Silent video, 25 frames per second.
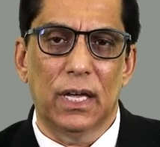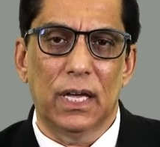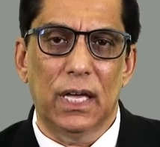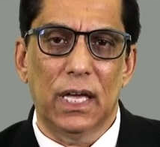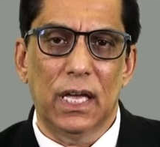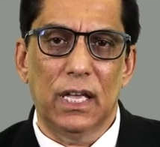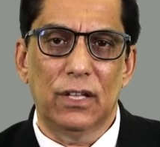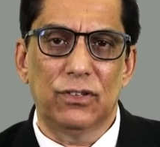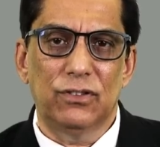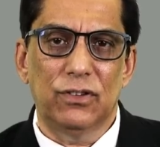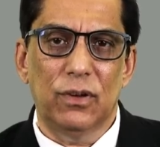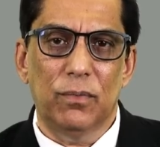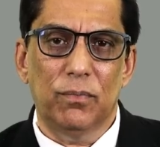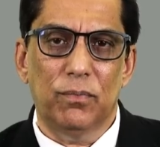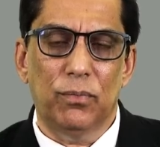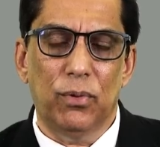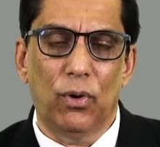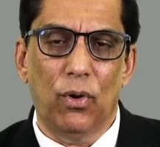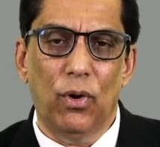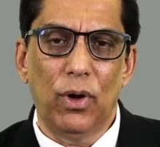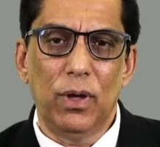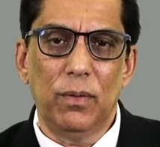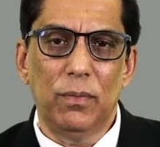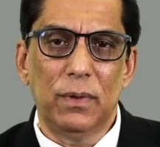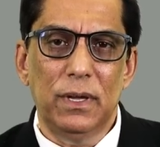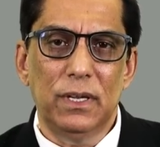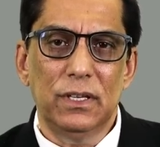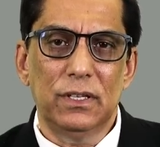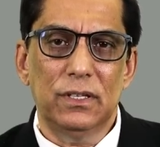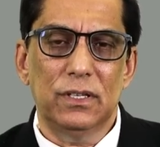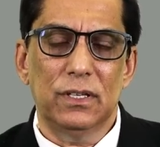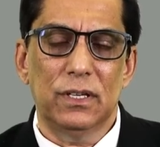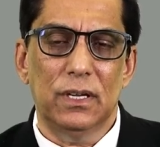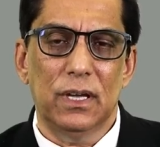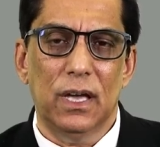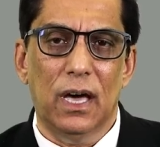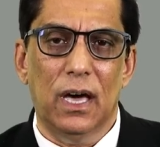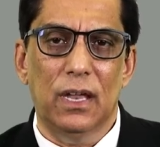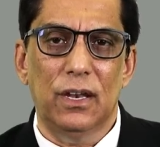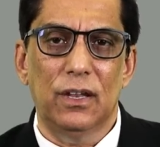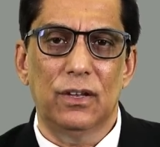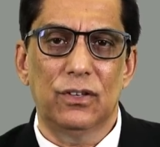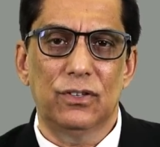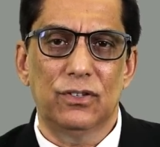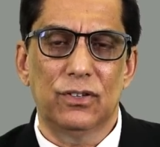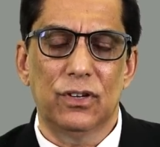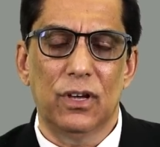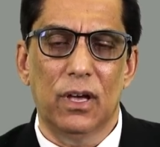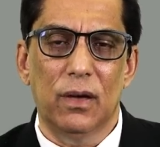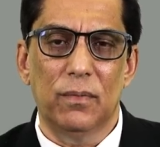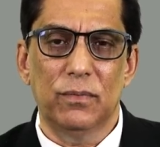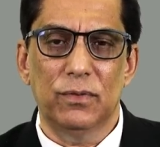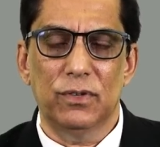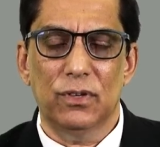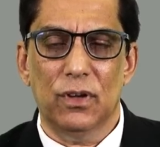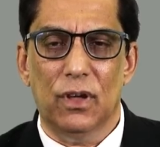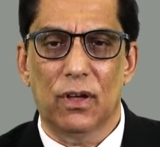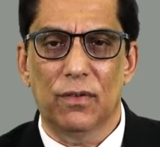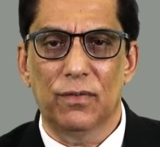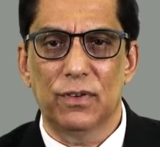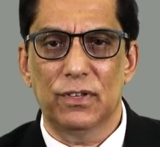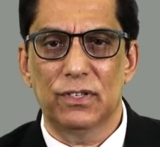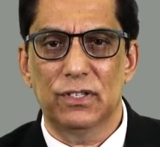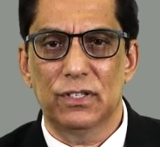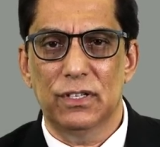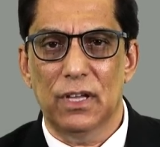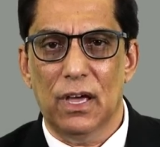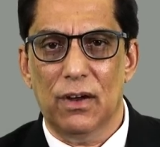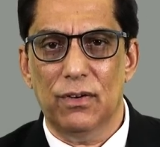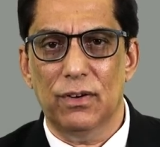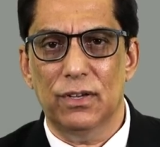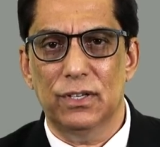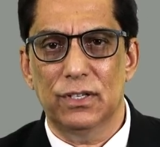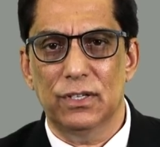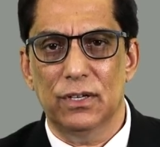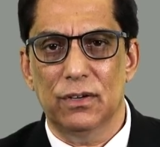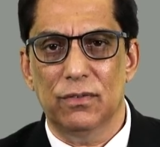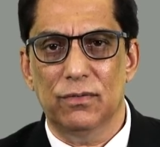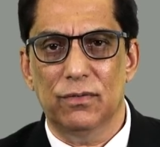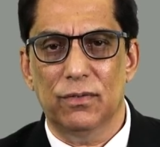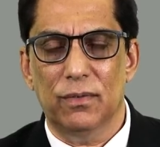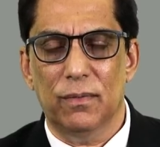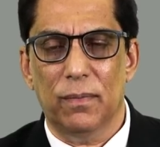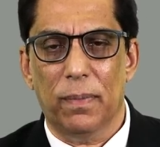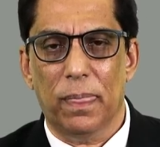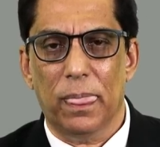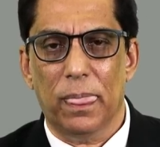its employment and in terms of its narrative.